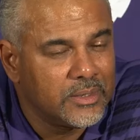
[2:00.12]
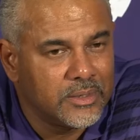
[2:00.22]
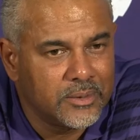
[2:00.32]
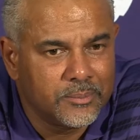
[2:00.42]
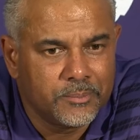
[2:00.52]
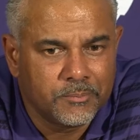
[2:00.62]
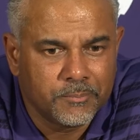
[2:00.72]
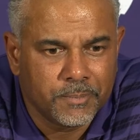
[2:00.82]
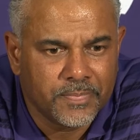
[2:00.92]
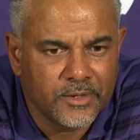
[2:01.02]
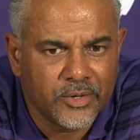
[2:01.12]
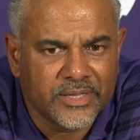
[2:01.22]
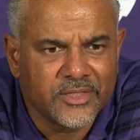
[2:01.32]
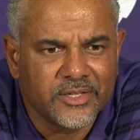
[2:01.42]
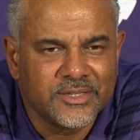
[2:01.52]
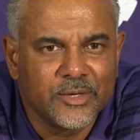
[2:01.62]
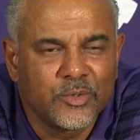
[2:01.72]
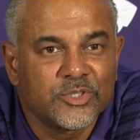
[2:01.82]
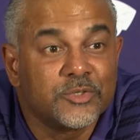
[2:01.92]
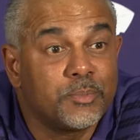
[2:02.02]
Um, you know, I thought there
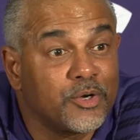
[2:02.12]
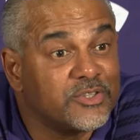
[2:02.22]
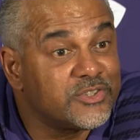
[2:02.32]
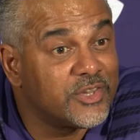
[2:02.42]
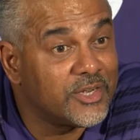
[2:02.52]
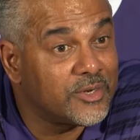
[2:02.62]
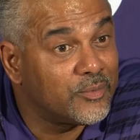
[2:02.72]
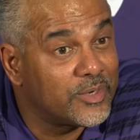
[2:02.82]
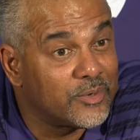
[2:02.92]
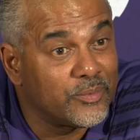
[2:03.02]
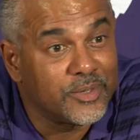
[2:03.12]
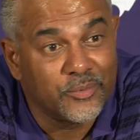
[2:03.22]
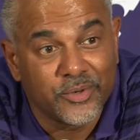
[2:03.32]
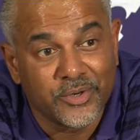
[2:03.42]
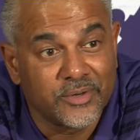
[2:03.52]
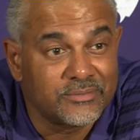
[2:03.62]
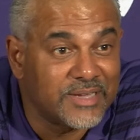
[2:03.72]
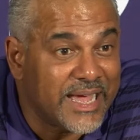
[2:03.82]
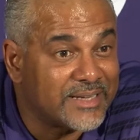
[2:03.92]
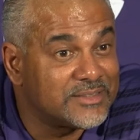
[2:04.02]
were spurts there where we were
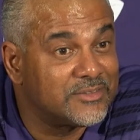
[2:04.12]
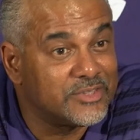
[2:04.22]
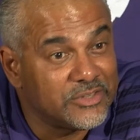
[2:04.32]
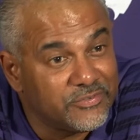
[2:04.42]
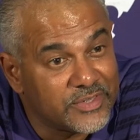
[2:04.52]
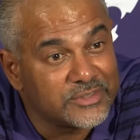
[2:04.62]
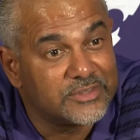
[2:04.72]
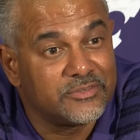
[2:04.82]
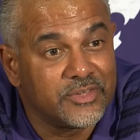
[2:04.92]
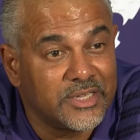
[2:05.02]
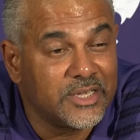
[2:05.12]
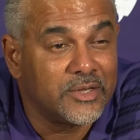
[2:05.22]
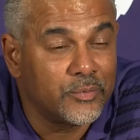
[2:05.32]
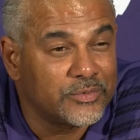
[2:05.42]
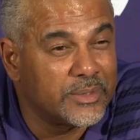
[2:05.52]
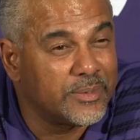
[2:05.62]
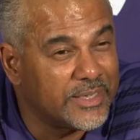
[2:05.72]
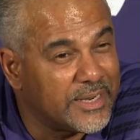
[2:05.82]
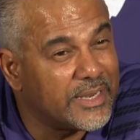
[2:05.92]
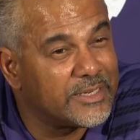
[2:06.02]
active defensively and was able to
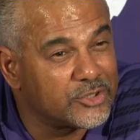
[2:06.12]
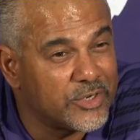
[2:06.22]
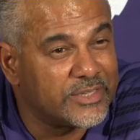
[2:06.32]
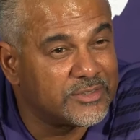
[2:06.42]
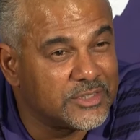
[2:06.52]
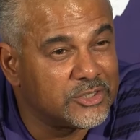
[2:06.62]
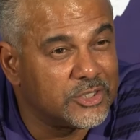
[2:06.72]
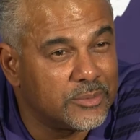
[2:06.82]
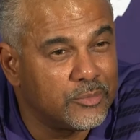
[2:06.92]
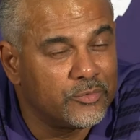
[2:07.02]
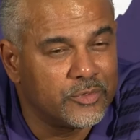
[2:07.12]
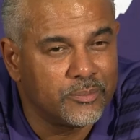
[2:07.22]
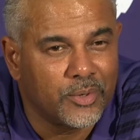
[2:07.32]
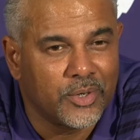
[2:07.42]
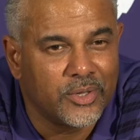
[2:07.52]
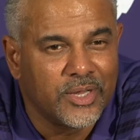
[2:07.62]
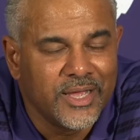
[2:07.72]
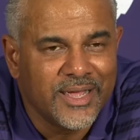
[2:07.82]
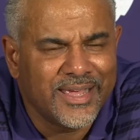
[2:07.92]
get out in transition and move the ball.